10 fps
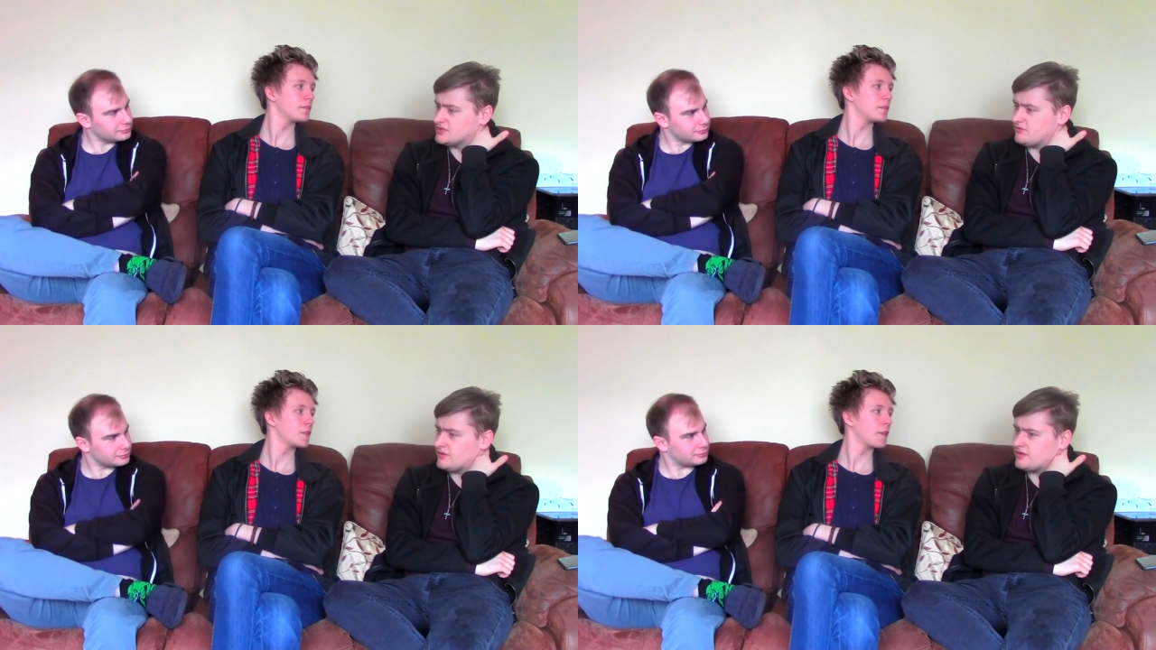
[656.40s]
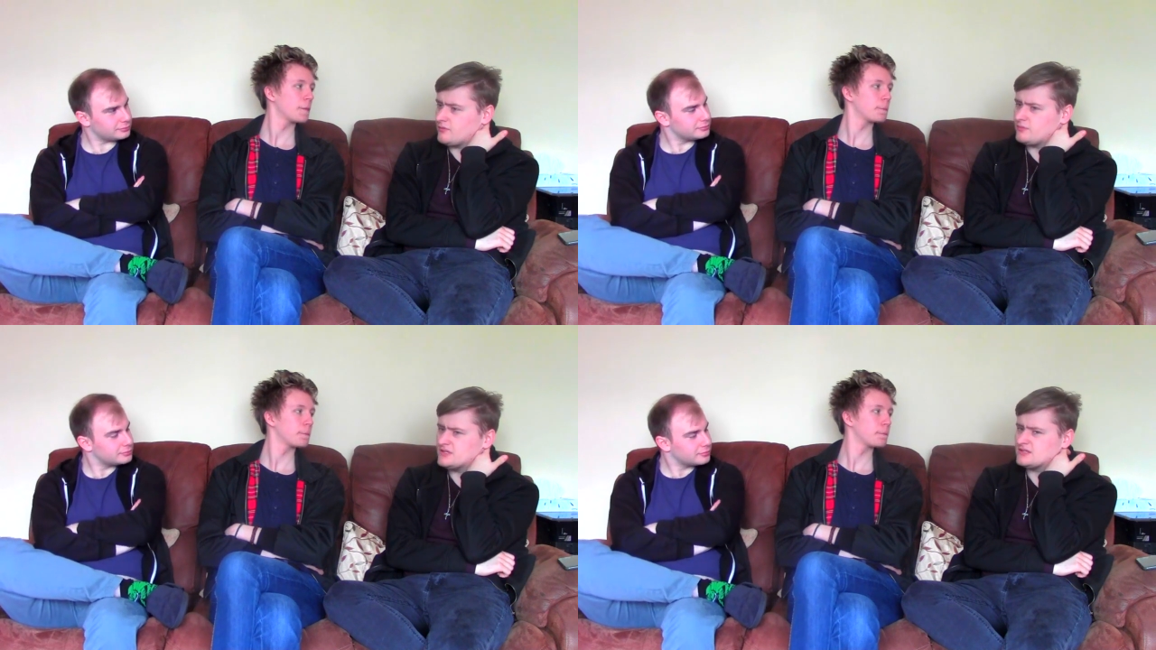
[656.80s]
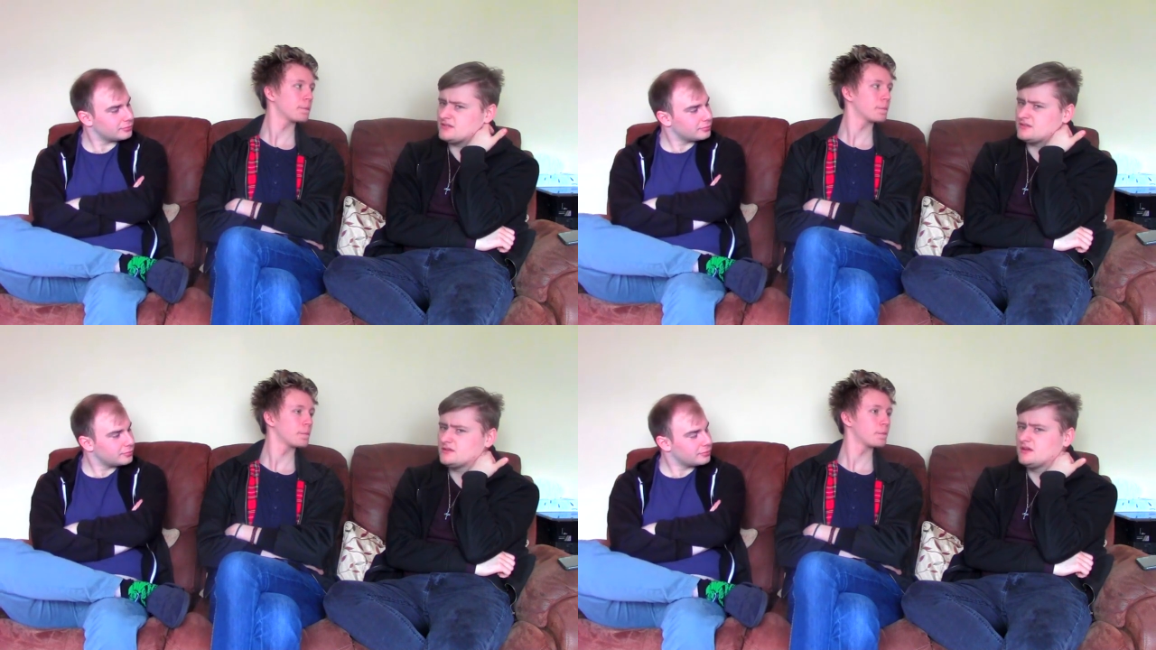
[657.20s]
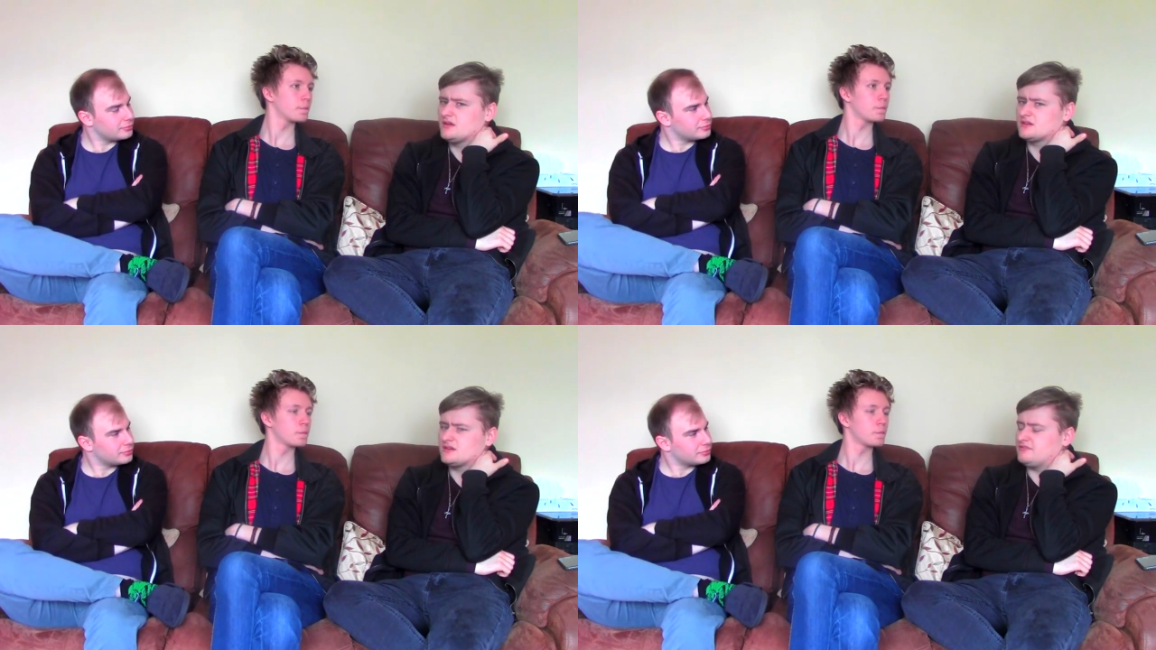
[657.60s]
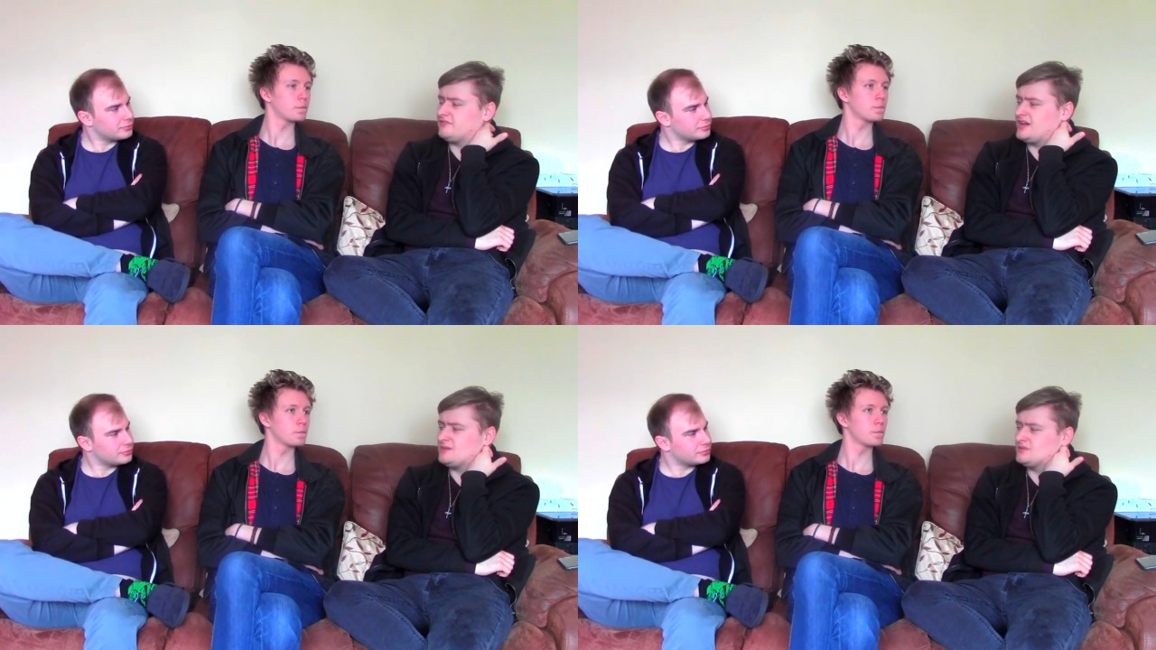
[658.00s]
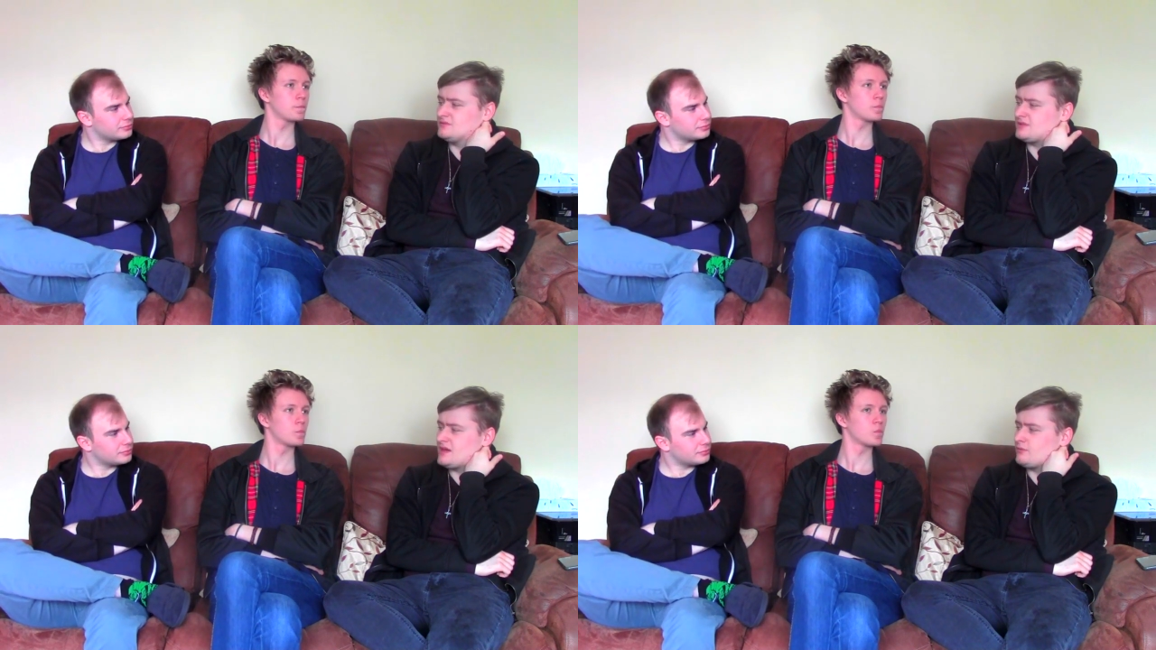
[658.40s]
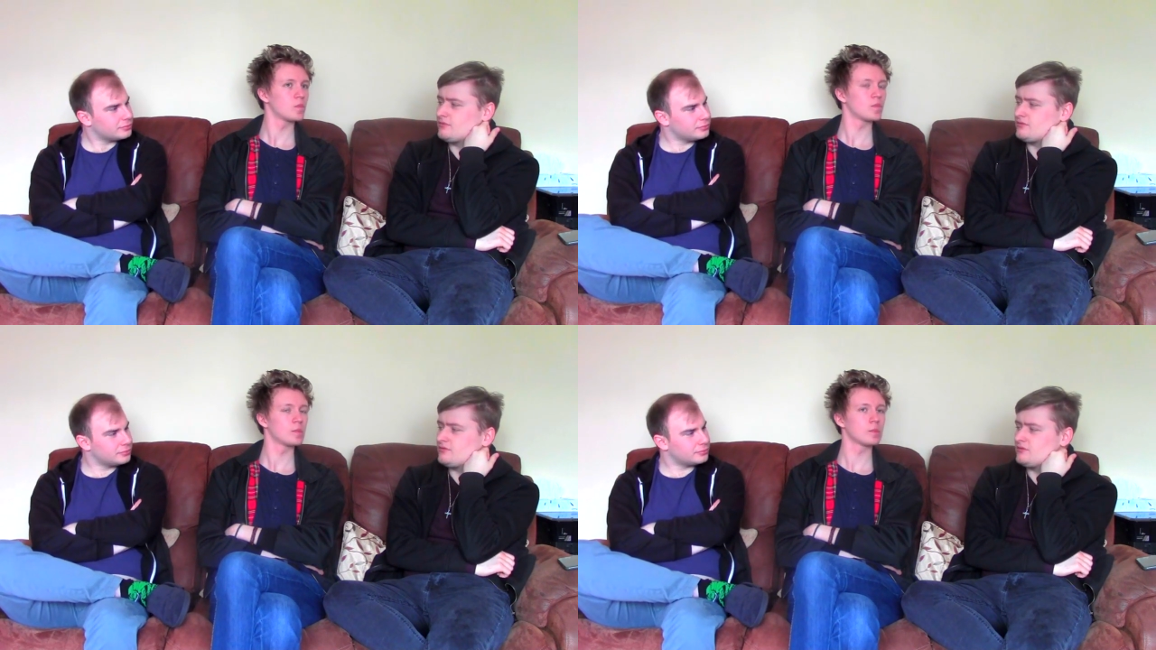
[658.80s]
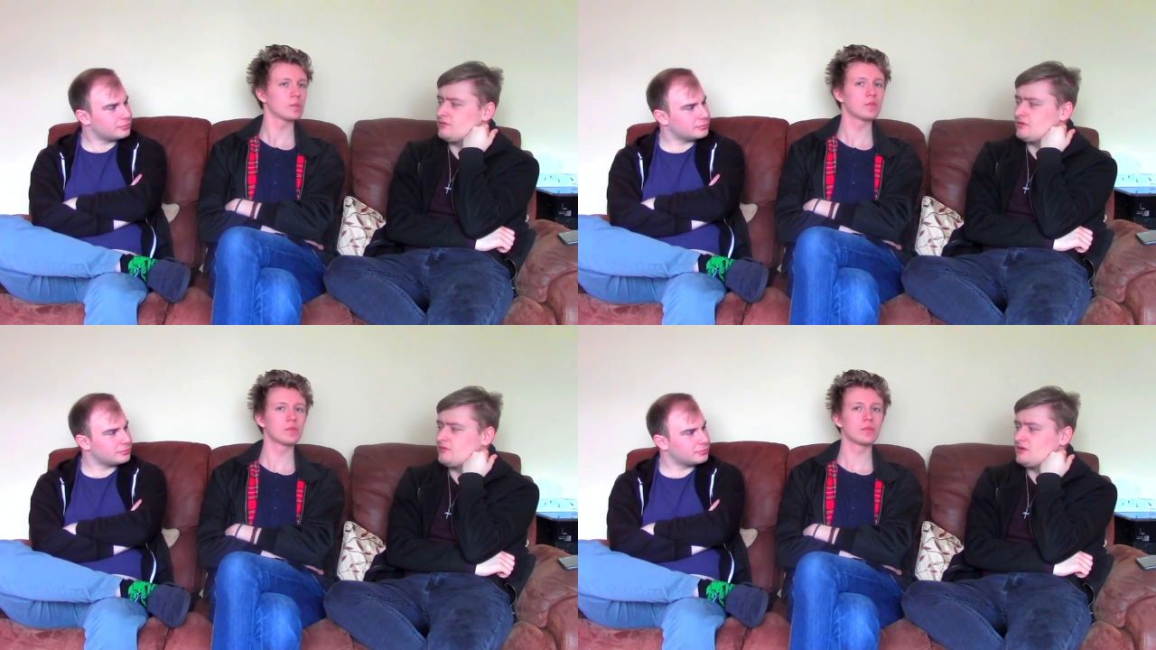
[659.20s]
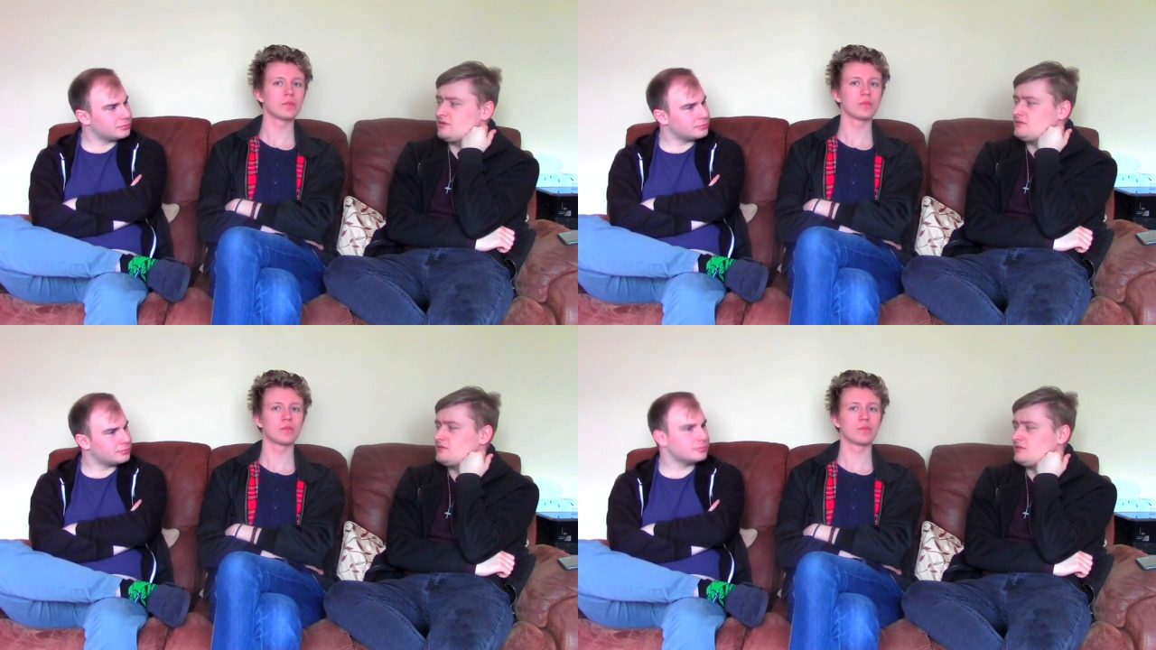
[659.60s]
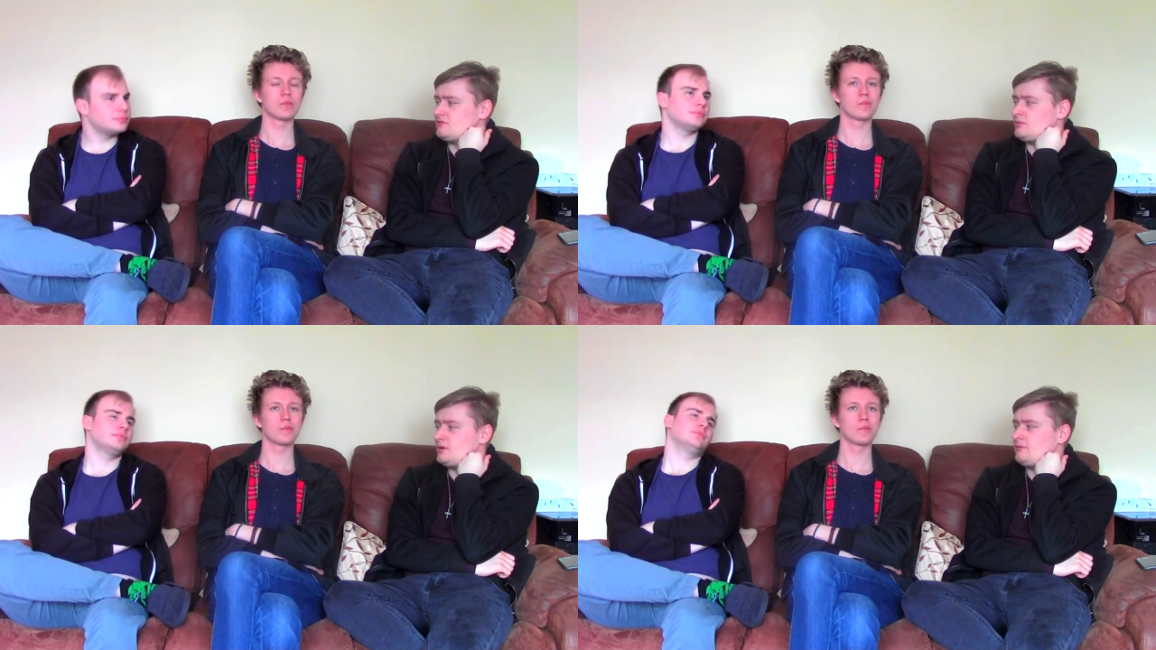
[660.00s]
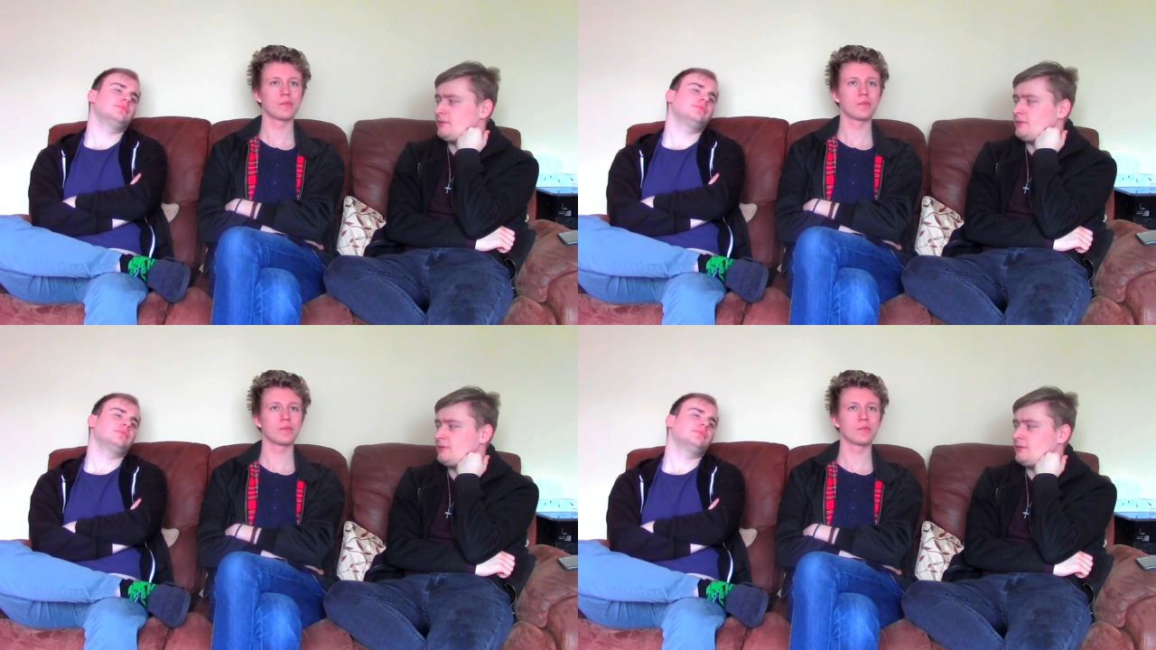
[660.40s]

Speaker 1: stuff, I think when we did confinement, that went through a few rewrites, from I